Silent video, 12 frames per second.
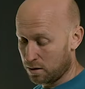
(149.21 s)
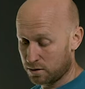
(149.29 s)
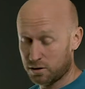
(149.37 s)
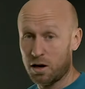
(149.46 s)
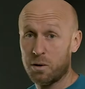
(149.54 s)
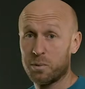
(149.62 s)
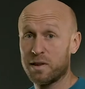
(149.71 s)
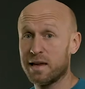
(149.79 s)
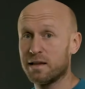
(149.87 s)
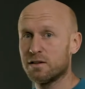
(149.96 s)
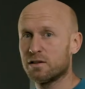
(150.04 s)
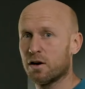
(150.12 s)
Start with the
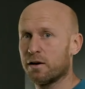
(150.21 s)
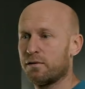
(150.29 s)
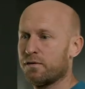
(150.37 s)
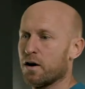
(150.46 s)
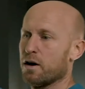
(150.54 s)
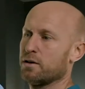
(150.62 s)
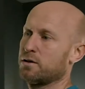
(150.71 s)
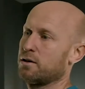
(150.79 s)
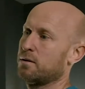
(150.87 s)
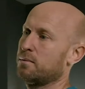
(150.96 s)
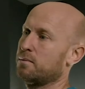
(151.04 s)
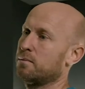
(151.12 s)
inside first.
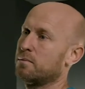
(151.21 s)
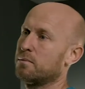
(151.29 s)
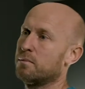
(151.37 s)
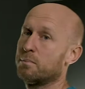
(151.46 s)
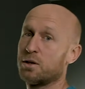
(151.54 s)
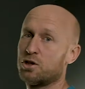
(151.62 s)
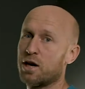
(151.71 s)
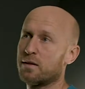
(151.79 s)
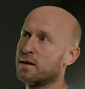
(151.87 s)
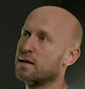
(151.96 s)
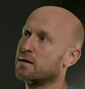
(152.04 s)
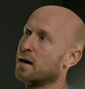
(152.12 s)
But check
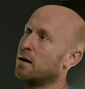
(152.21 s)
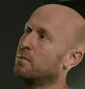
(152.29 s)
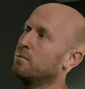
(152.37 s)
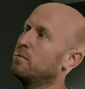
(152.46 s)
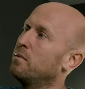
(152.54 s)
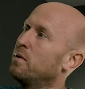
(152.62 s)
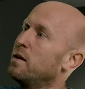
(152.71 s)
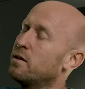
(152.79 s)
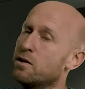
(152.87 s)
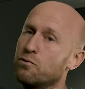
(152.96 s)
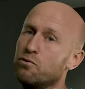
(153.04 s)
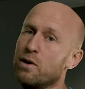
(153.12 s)
these out. These
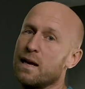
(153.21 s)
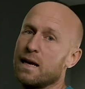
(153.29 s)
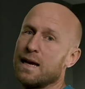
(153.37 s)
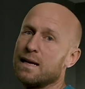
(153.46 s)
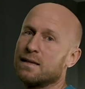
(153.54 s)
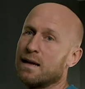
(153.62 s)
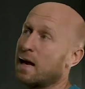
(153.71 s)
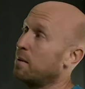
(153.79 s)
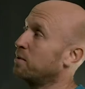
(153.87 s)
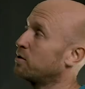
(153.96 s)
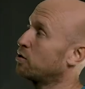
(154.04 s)
are the rear heated element